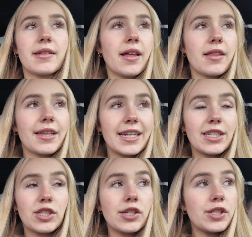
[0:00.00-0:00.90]
that that I
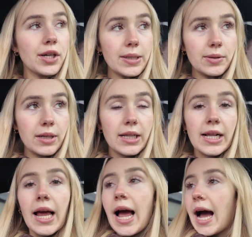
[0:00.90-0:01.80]
needed to do.
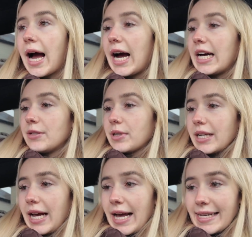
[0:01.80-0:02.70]
And we're going to
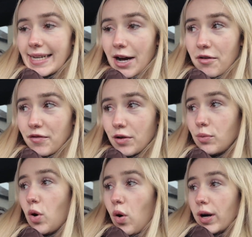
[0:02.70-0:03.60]
head out for a
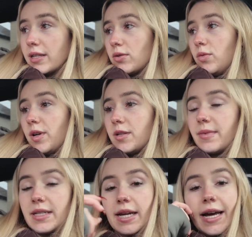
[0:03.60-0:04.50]
walk. It's almost
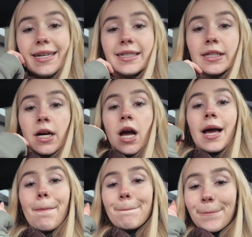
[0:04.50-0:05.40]
midday.
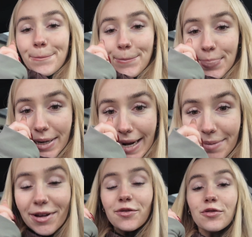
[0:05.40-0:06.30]

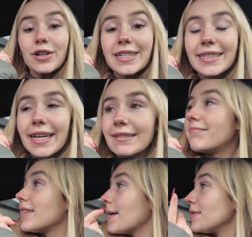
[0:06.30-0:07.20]
Blimmin' freezing,
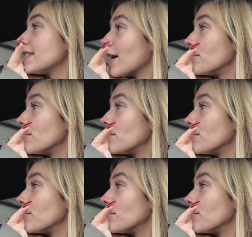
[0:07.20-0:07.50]
let me tell